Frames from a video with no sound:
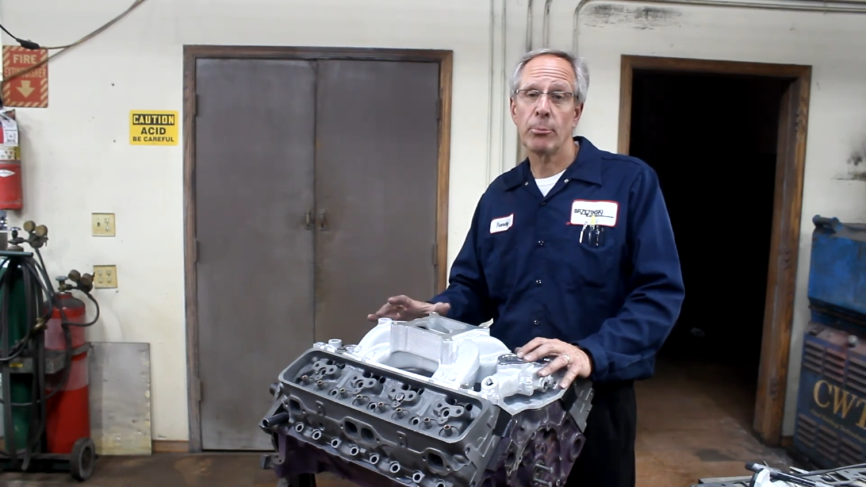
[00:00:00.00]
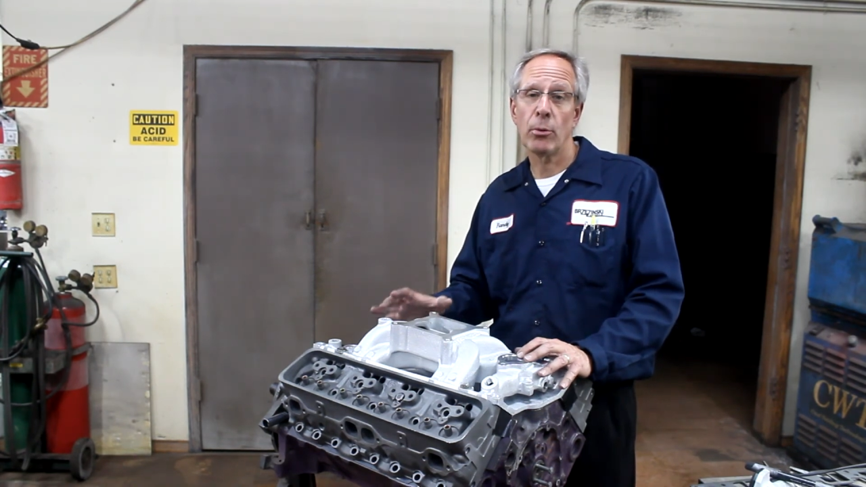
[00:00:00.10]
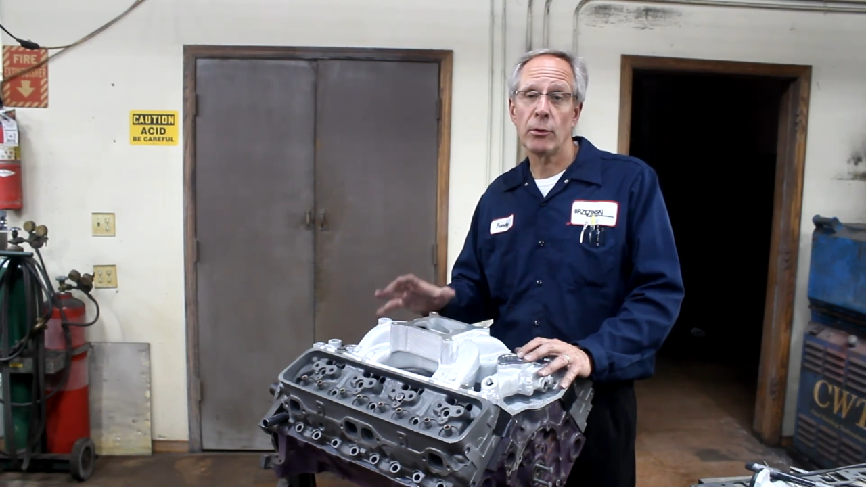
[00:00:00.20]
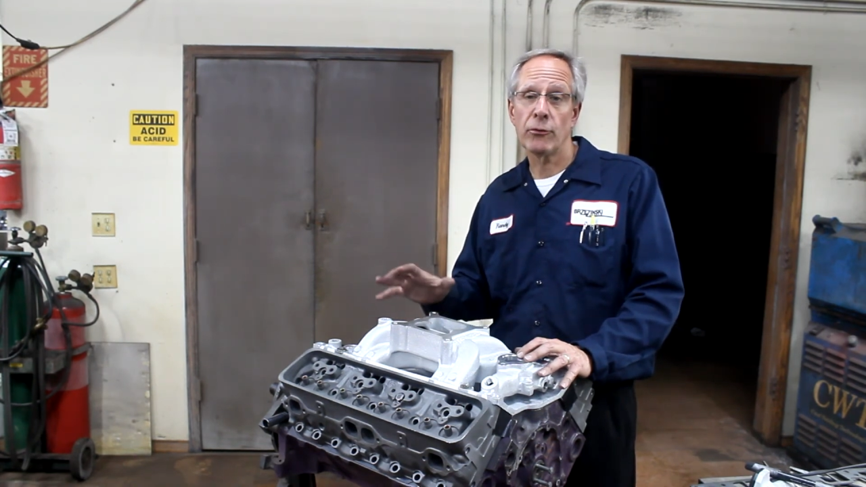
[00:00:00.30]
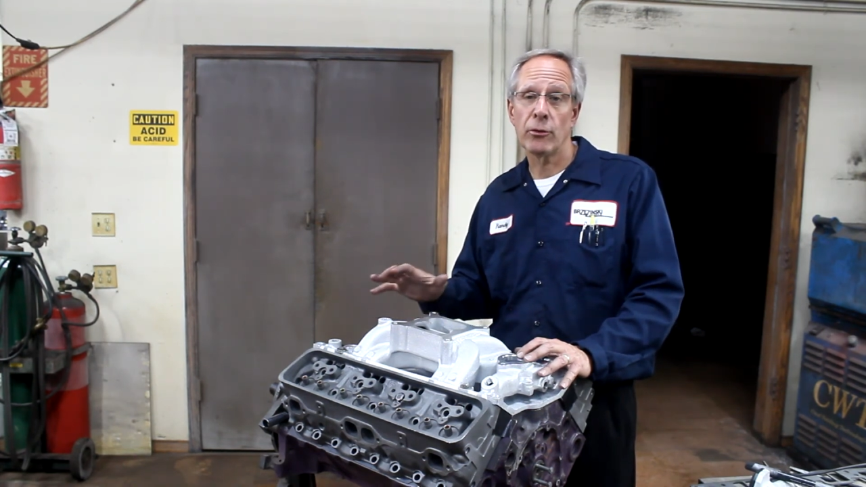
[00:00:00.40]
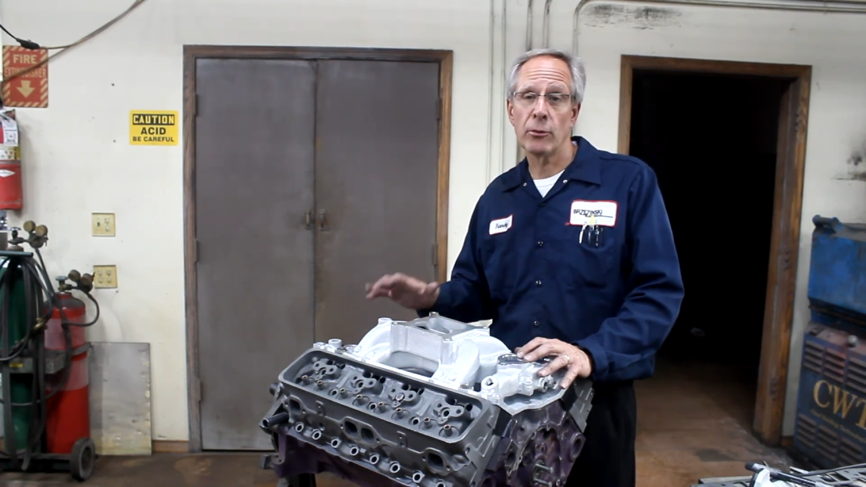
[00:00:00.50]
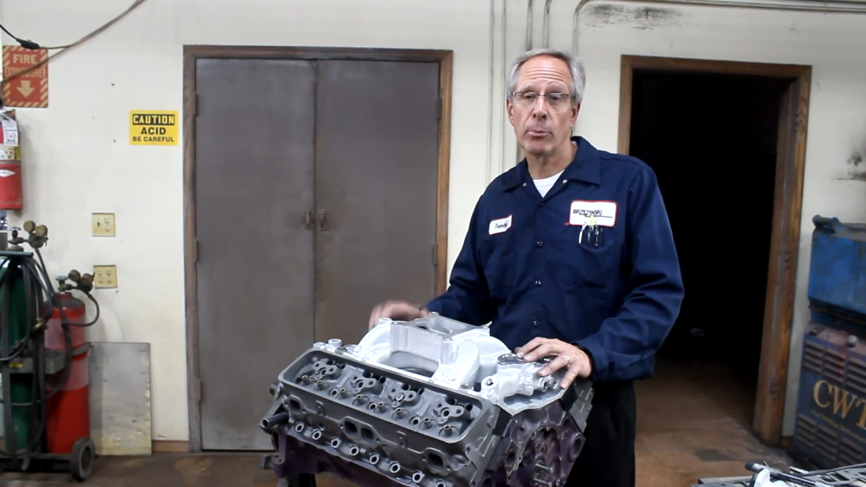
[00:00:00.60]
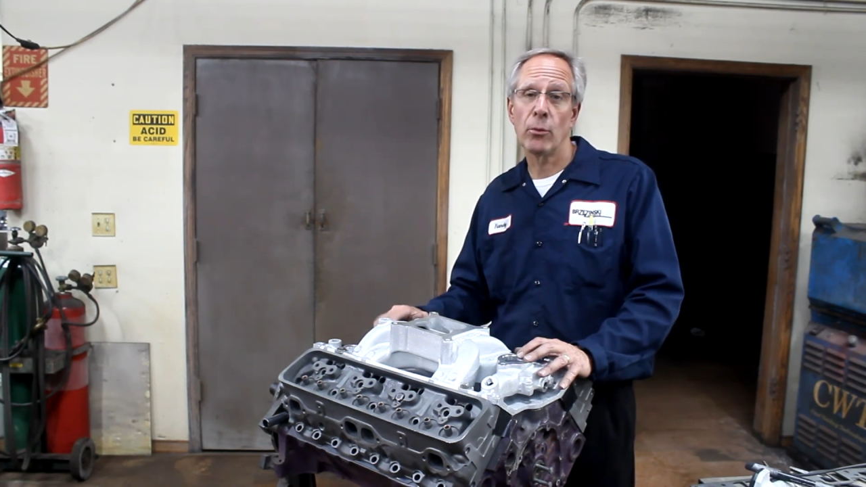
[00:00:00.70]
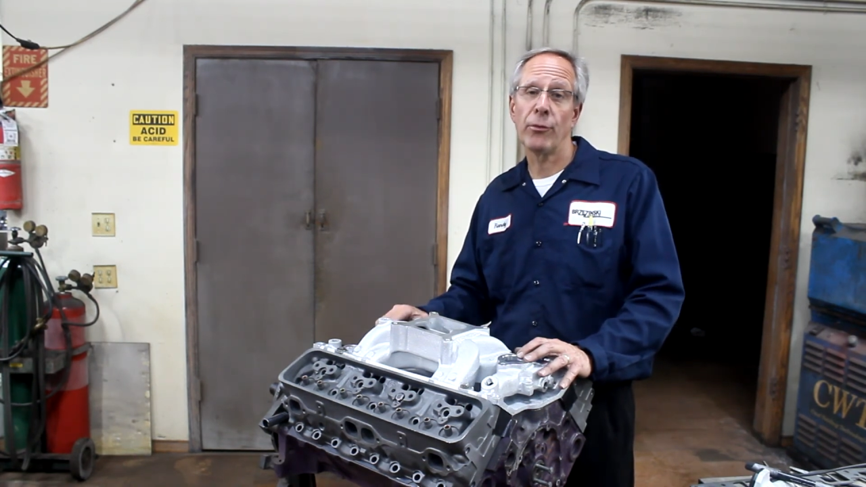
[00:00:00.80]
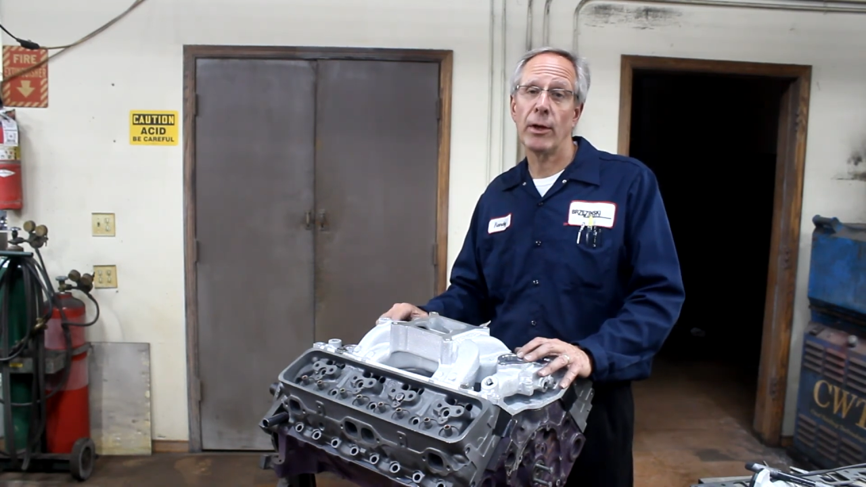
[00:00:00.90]
ports and to
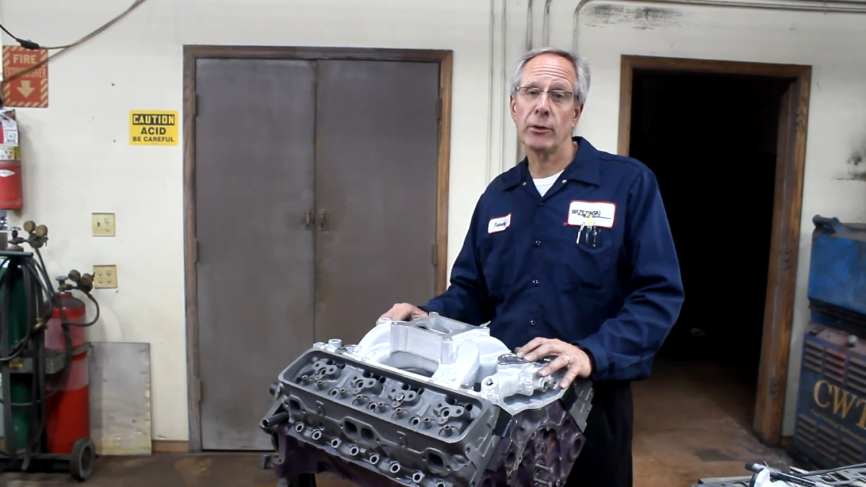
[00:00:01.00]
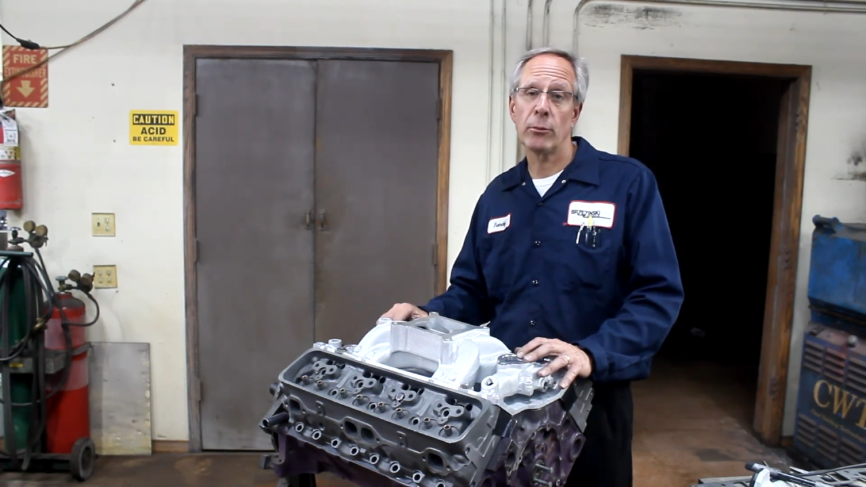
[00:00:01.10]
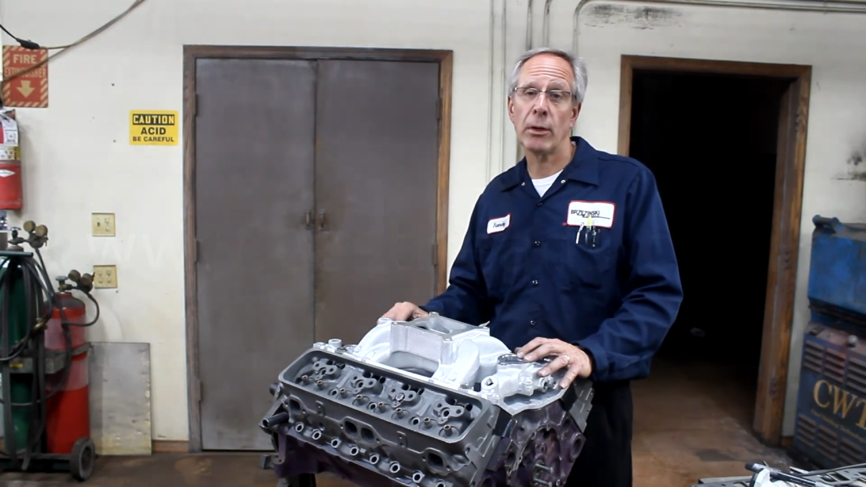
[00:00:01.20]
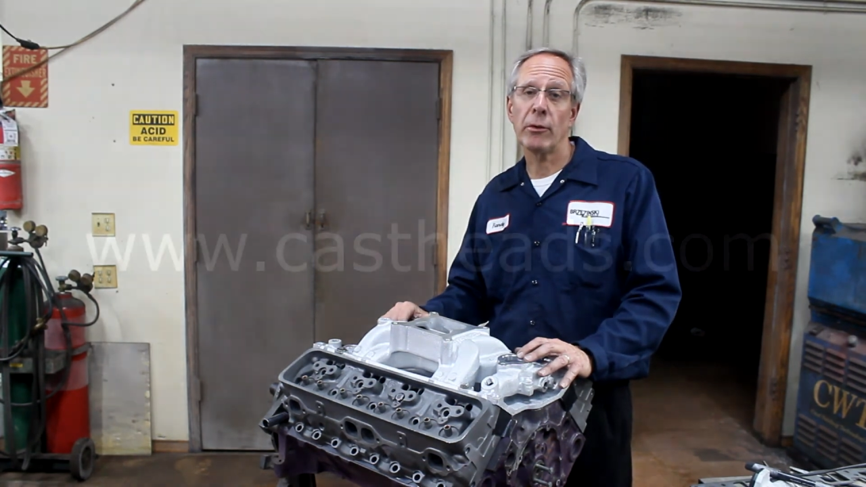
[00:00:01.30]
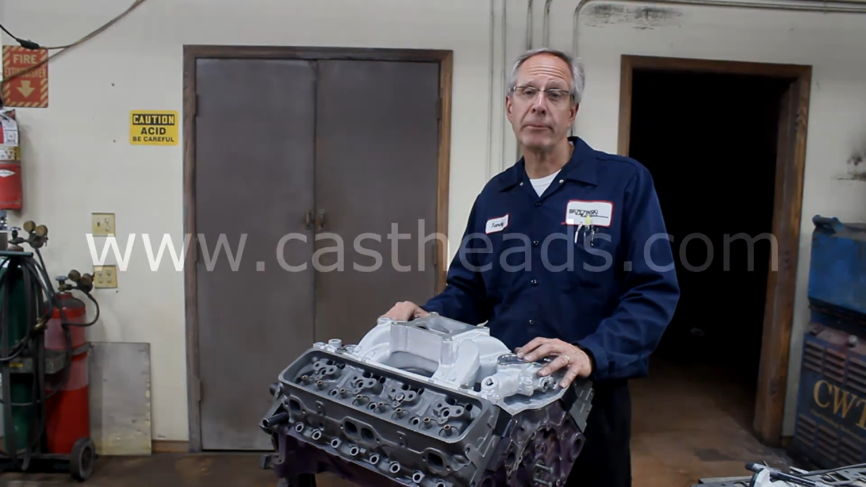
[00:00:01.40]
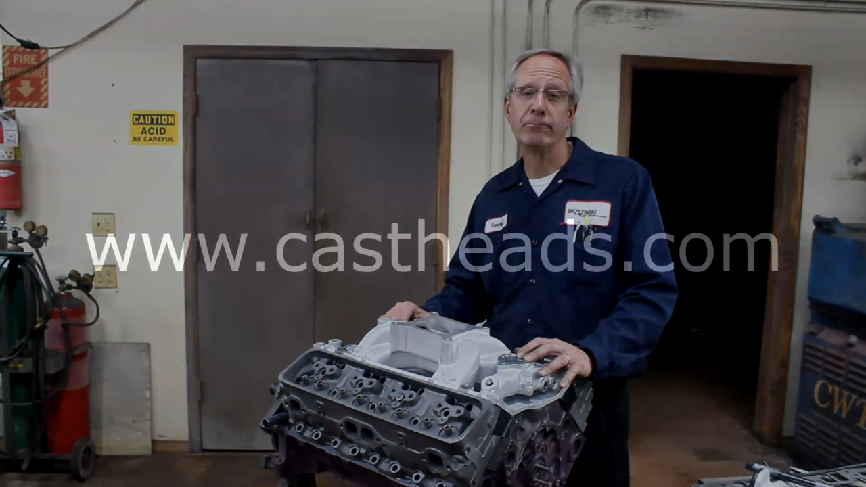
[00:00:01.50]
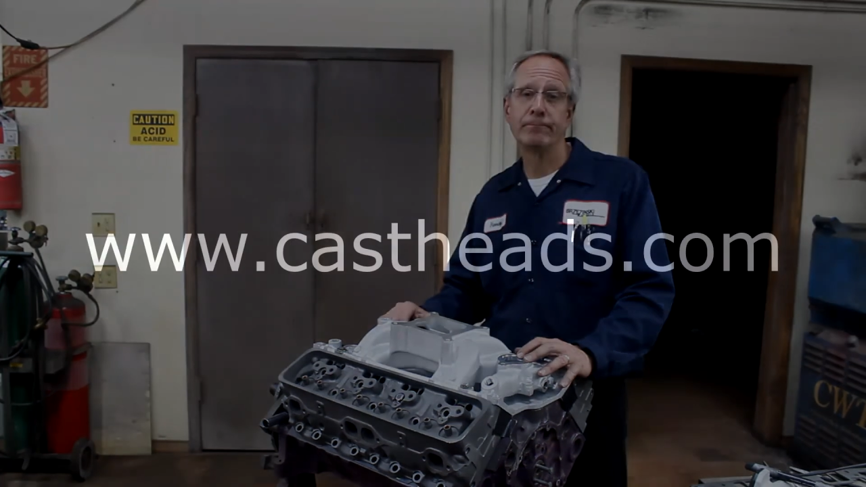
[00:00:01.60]
bolt on correctly.